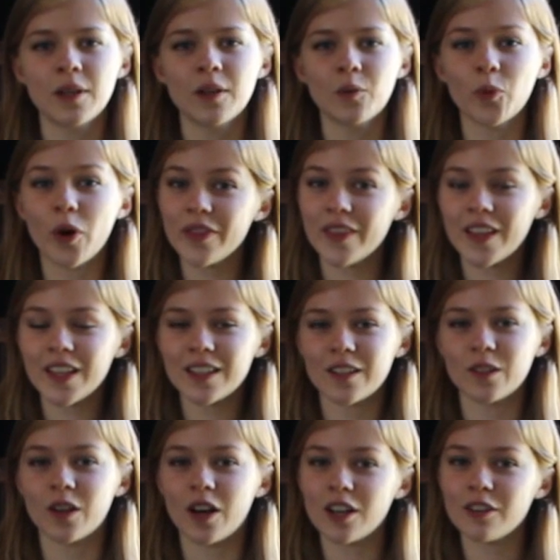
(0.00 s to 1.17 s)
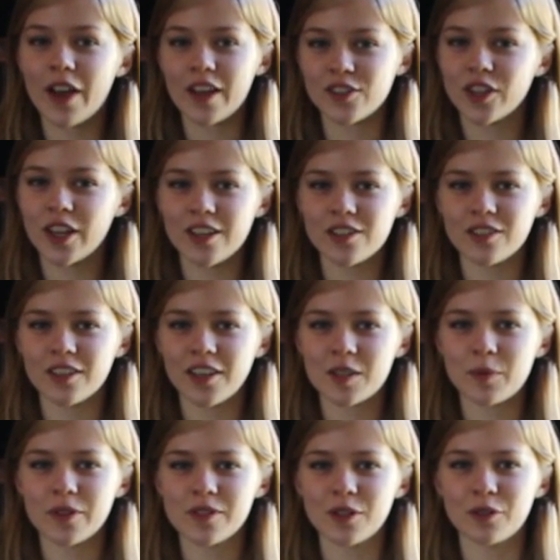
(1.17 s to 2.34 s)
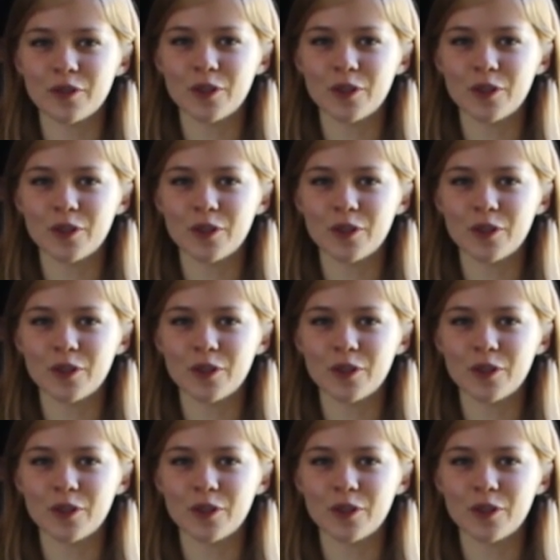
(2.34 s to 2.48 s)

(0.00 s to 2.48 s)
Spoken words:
One thing that a lot of educational experts